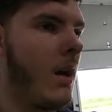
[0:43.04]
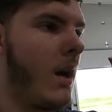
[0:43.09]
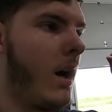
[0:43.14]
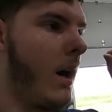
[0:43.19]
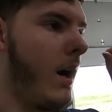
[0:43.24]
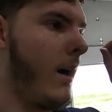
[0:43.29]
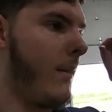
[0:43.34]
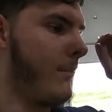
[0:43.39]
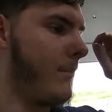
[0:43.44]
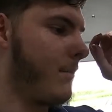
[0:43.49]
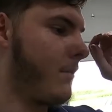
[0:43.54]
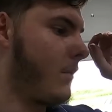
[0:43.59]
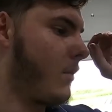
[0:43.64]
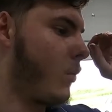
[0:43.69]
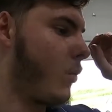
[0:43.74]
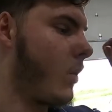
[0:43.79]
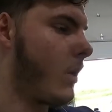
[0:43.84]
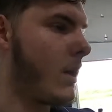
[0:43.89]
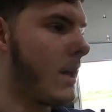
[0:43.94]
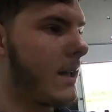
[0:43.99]

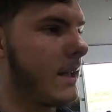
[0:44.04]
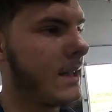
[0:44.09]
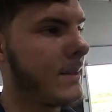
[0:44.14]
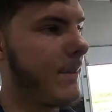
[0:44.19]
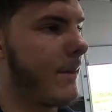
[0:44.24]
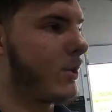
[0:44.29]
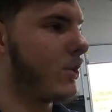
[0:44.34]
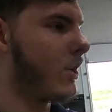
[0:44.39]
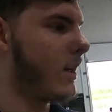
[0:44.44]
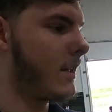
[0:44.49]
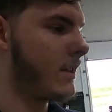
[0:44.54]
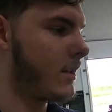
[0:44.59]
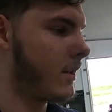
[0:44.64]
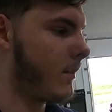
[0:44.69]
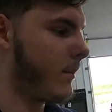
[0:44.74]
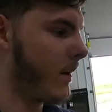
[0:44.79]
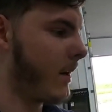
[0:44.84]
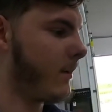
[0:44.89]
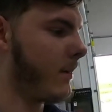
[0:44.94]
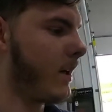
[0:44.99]
We're not a specializer
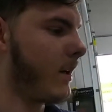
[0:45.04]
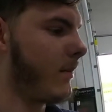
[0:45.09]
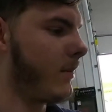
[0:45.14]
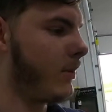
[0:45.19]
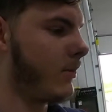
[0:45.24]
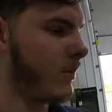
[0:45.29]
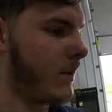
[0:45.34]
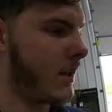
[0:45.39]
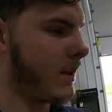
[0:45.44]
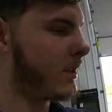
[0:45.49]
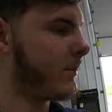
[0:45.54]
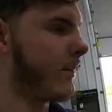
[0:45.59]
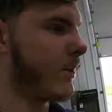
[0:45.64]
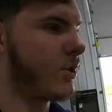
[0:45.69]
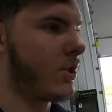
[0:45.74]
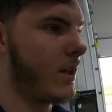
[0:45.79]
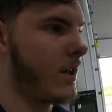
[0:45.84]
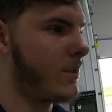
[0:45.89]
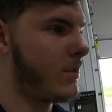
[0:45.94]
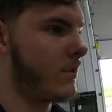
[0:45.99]
in BMW, we're not a
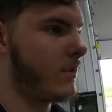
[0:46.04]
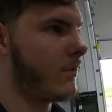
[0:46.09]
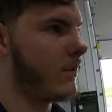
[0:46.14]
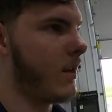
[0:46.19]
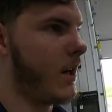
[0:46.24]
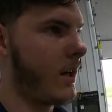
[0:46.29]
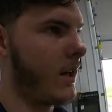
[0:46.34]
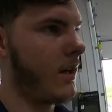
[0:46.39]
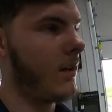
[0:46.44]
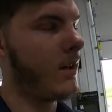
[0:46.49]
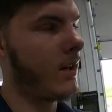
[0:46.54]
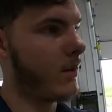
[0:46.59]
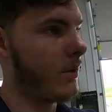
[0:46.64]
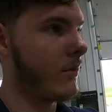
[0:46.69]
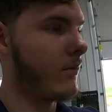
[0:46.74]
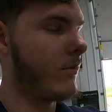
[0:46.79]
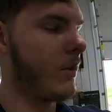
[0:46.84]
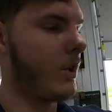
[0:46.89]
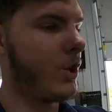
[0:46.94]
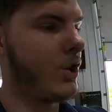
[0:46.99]
specializer in anything other
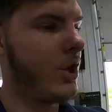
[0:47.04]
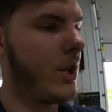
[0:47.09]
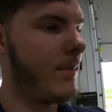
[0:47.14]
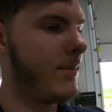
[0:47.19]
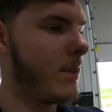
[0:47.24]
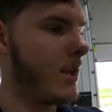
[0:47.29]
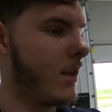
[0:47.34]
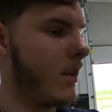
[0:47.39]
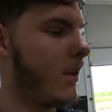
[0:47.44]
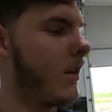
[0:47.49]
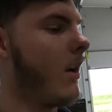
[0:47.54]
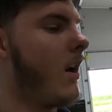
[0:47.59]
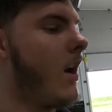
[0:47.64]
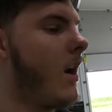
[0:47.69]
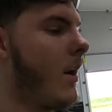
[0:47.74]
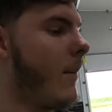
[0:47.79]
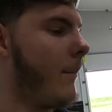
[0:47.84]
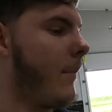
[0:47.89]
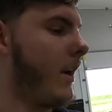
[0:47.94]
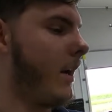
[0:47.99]
than really Jeeps here,
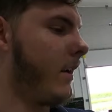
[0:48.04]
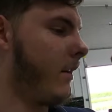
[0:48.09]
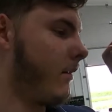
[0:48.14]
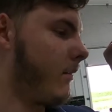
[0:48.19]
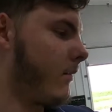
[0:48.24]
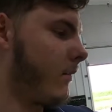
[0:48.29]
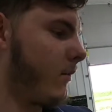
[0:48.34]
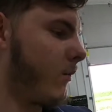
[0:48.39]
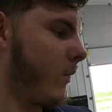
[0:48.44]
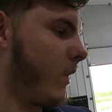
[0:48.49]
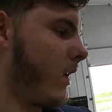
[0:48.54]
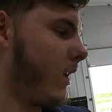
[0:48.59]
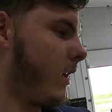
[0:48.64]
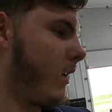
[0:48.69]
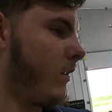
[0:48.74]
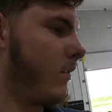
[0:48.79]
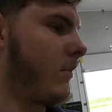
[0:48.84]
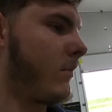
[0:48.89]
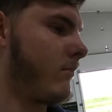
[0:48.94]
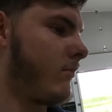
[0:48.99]
but
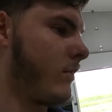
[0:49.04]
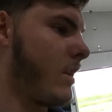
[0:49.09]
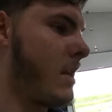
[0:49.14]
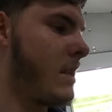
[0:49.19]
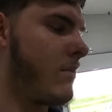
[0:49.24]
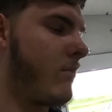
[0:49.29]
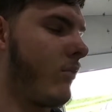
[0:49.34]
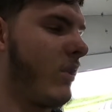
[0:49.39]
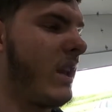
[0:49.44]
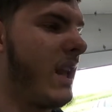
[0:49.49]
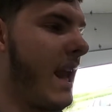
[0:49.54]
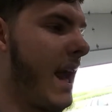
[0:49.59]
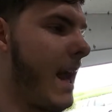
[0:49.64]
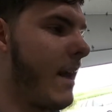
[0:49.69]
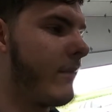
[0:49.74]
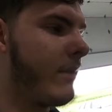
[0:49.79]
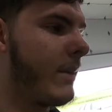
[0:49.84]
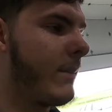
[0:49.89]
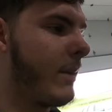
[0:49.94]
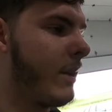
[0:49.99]
we didn't really
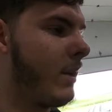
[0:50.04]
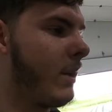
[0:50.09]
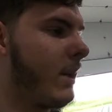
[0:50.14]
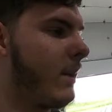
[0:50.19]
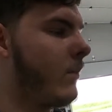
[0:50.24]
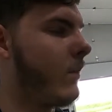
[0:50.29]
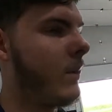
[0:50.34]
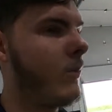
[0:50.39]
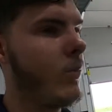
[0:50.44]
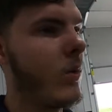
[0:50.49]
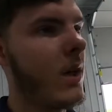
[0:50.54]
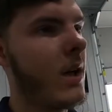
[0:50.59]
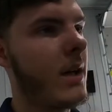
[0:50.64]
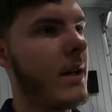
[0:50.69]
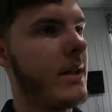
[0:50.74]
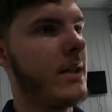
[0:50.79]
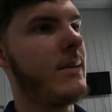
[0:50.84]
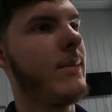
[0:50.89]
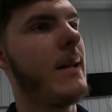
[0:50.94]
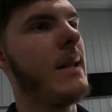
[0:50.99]
have the ability and we weren't
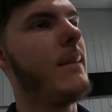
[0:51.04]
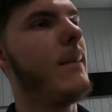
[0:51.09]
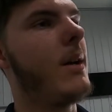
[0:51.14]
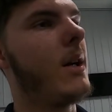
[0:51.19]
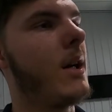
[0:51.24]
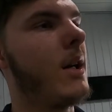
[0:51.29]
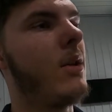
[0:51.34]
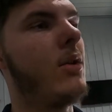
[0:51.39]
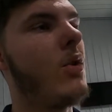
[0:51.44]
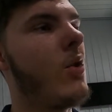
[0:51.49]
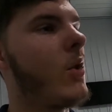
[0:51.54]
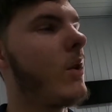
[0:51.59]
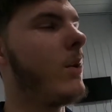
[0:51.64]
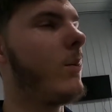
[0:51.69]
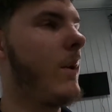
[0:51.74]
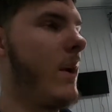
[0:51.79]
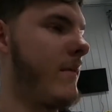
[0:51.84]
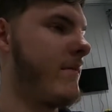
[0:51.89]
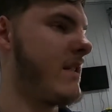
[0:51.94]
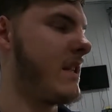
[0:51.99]
going to spend the money, nor
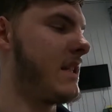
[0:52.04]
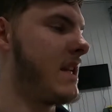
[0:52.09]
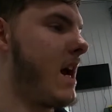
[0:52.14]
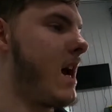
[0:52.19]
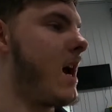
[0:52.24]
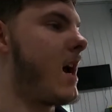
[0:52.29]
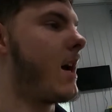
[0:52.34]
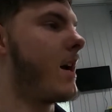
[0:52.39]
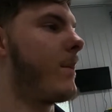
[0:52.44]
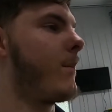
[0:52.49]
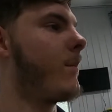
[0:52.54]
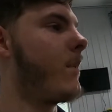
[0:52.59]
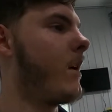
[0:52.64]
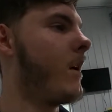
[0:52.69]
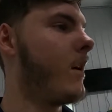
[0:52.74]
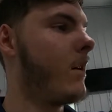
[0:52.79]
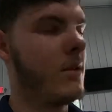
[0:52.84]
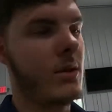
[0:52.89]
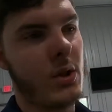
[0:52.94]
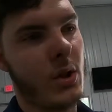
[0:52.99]
did we have the time.
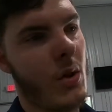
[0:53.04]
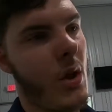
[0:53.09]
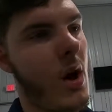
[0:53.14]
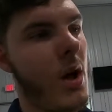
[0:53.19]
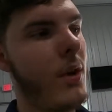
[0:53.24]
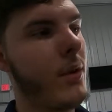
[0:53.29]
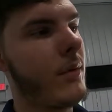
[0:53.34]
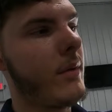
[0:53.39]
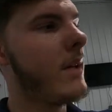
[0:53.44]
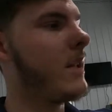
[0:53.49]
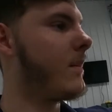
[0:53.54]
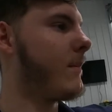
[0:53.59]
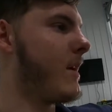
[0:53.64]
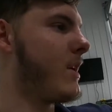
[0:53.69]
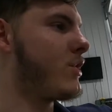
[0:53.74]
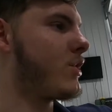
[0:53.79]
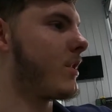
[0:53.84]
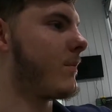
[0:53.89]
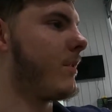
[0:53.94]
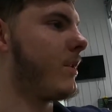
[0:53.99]
So all three of the
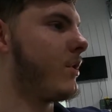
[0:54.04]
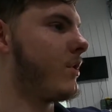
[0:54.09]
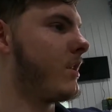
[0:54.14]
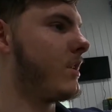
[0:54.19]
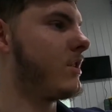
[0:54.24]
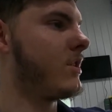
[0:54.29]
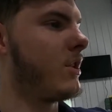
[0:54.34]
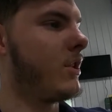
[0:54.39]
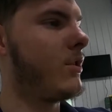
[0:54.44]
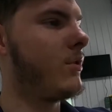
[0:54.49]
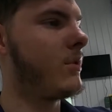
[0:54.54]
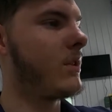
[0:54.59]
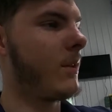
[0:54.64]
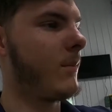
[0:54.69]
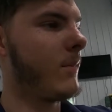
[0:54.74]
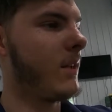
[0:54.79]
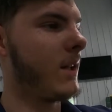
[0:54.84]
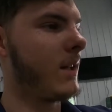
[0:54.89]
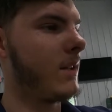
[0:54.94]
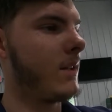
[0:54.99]
major components to do
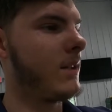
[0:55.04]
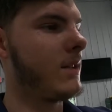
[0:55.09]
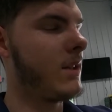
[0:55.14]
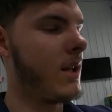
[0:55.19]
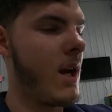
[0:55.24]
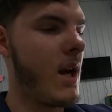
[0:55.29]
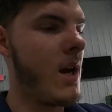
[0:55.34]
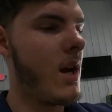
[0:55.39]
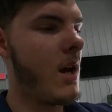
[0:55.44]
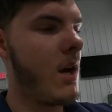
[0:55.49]
something like this.